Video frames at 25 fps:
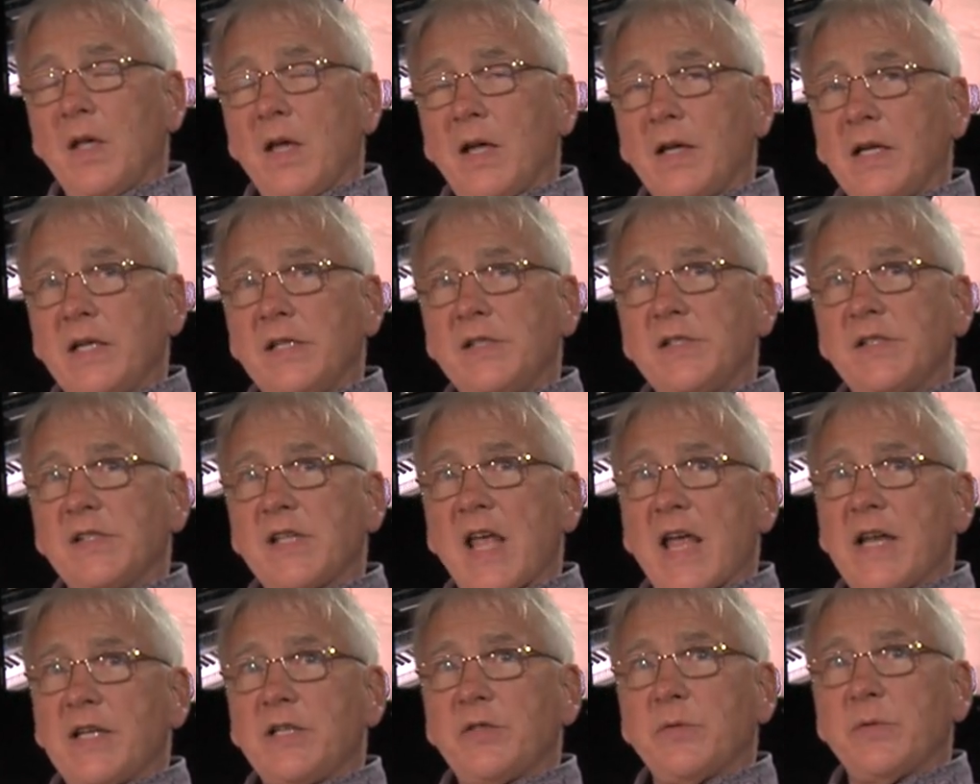and it's
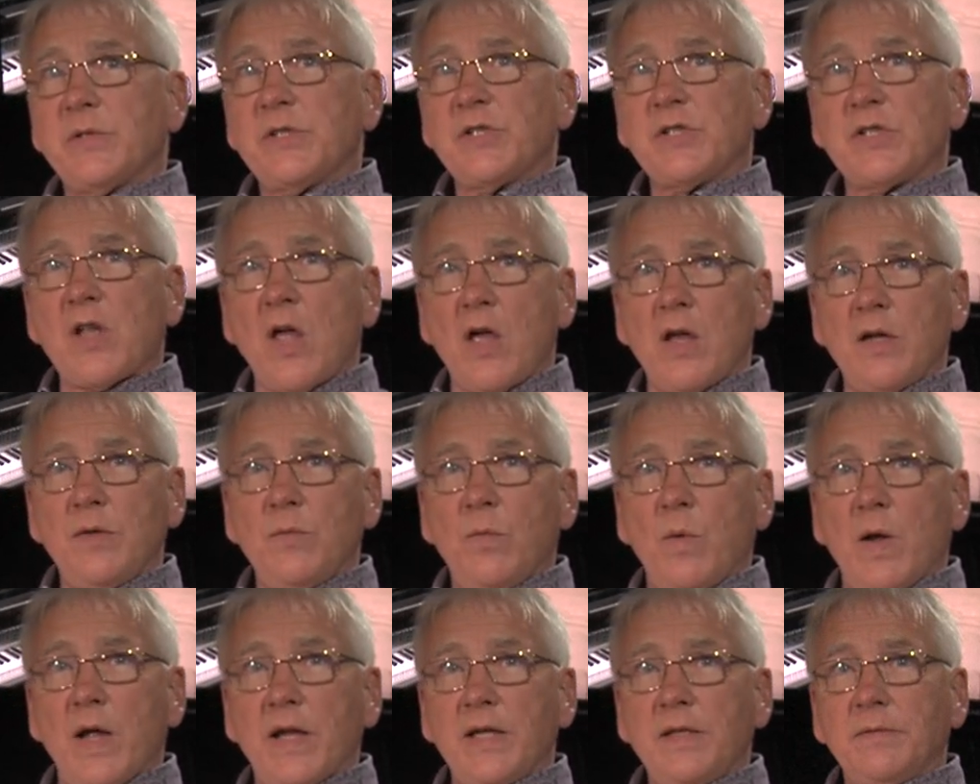set to a
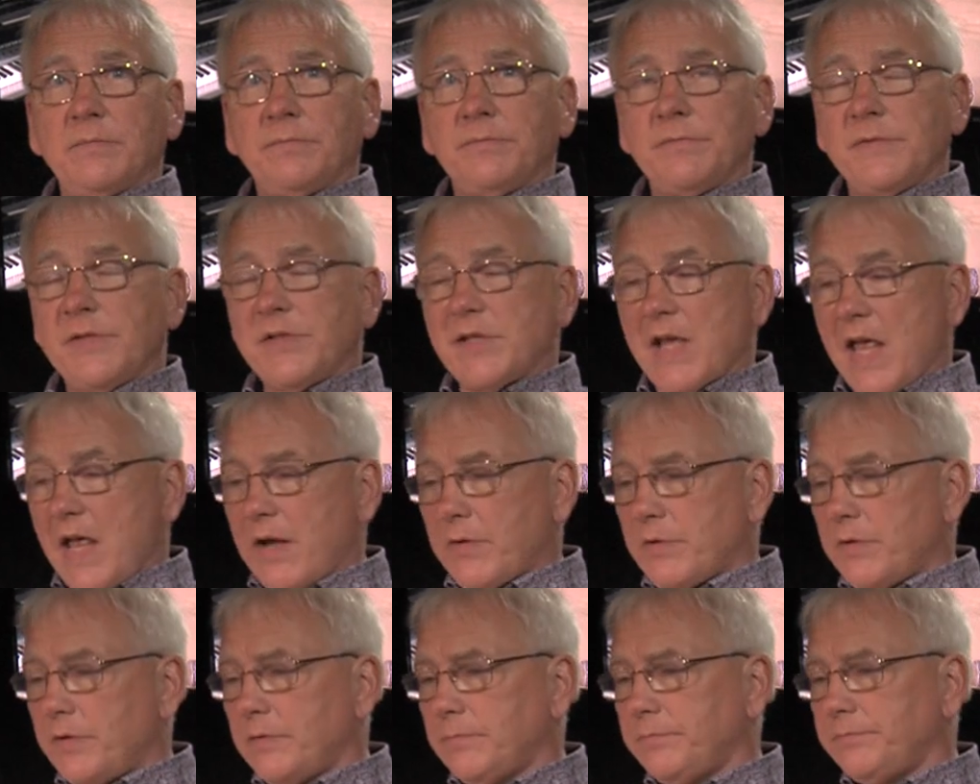Steinway sound.